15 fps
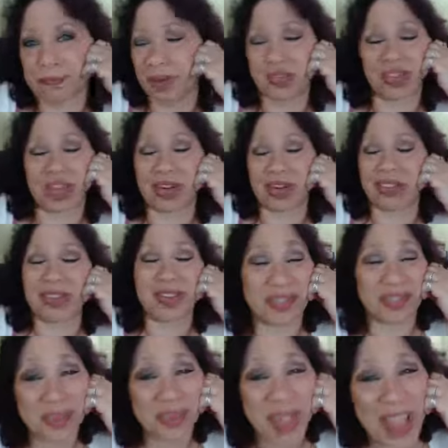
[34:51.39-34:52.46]
Your chart
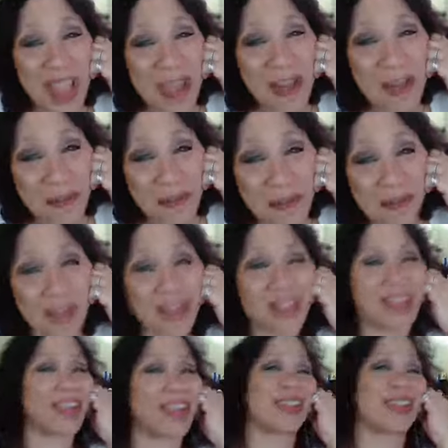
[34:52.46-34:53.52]
tells you
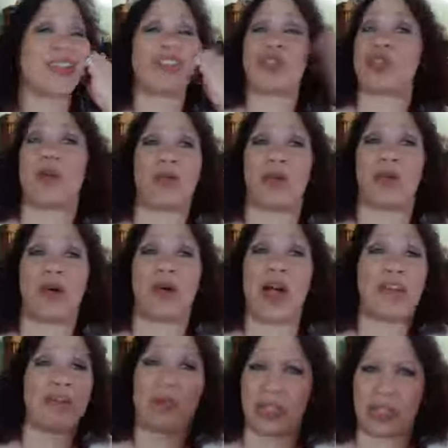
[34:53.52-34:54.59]
everything. So cool.
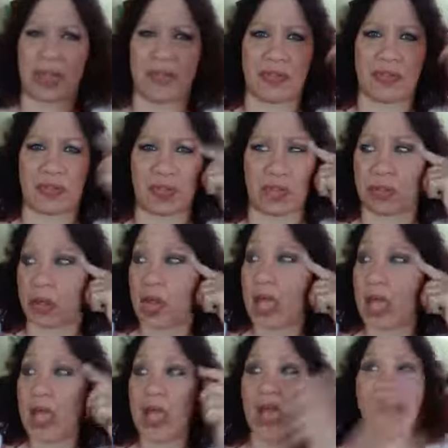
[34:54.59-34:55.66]
Everybody should have their chart
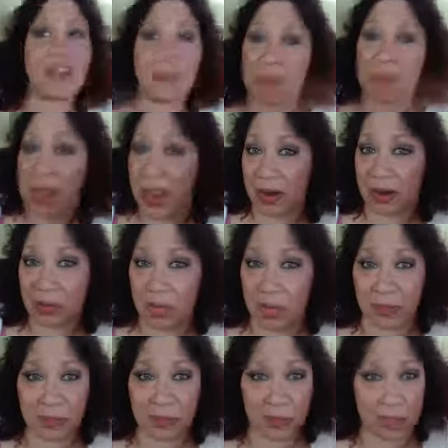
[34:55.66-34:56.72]
done. Every parent
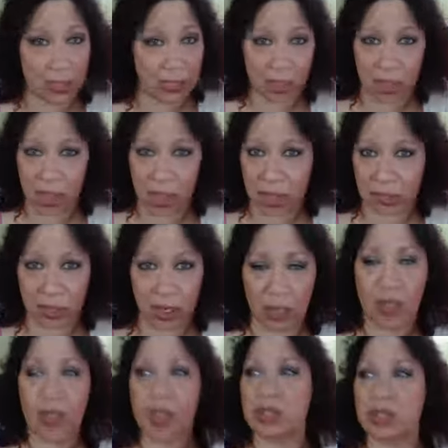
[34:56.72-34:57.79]
should have their kid's chart
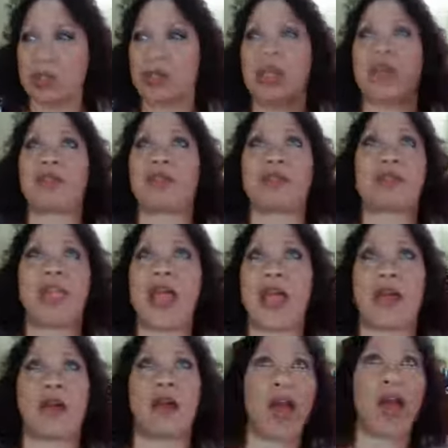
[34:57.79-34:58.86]
done so they
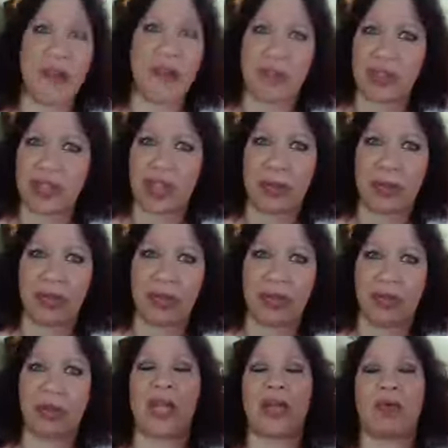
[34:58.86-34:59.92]
understand everything about
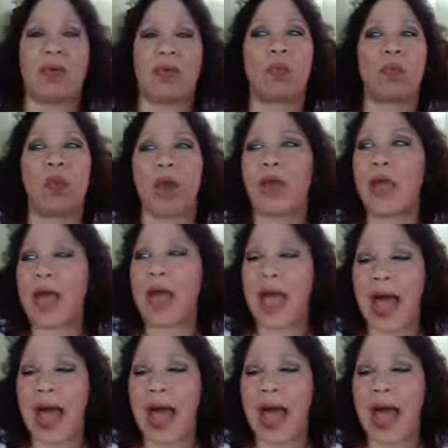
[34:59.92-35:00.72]
their kid. What